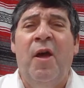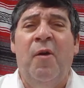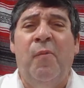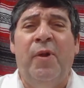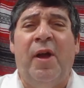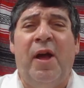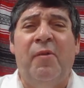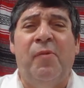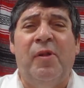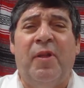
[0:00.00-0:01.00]
And when I
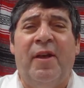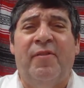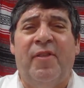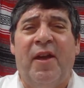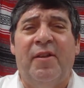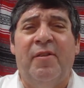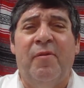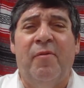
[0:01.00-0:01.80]
realized that,